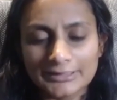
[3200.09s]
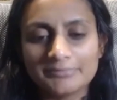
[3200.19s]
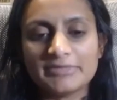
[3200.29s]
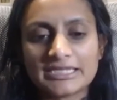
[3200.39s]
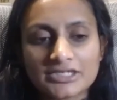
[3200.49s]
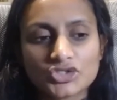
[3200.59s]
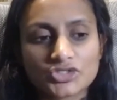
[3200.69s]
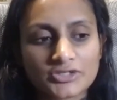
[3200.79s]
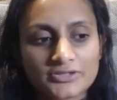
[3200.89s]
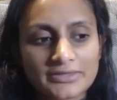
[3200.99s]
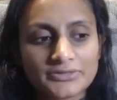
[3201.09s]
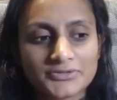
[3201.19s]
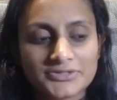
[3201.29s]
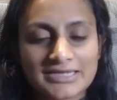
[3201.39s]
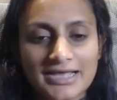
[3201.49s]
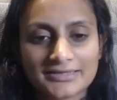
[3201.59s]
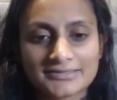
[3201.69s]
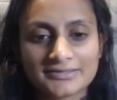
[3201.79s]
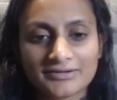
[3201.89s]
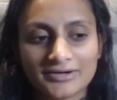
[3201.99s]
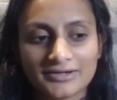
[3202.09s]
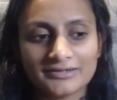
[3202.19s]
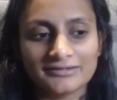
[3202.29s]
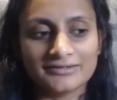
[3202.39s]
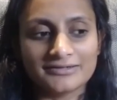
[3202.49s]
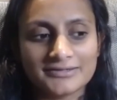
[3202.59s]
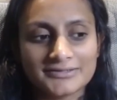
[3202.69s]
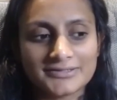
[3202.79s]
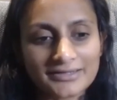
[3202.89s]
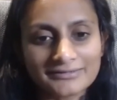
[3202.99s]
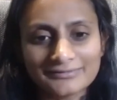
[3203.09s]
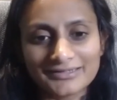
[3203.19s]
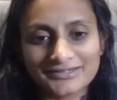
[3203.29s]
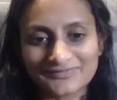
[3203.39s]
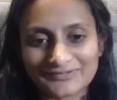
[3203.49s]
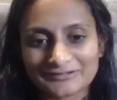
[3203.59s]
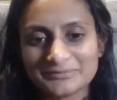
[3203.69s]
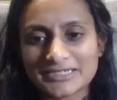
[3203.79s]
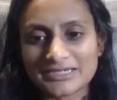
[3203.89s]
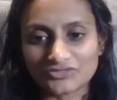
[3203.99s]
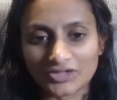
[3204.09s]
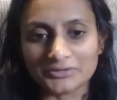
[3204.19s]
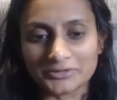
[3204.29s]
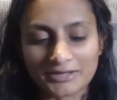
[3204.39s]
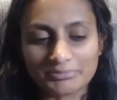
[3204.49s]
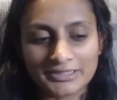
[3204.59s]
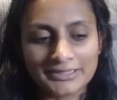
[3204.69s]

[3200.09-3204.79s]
making sure that those tasks are done, confirmed, and followed up.